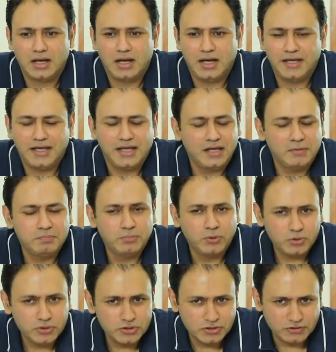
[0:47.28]
I can
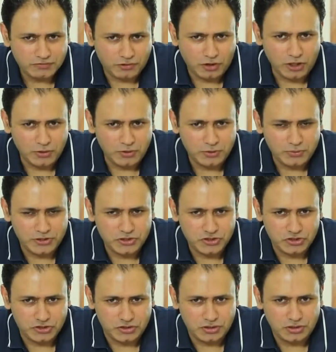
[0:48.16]
pose the following
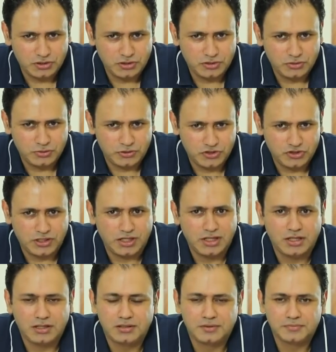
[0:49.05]
question to a
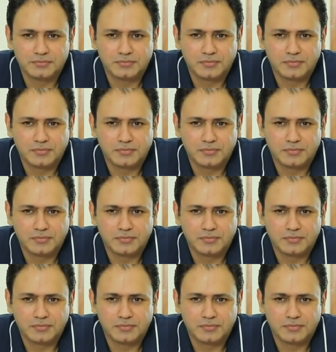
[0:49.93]
child.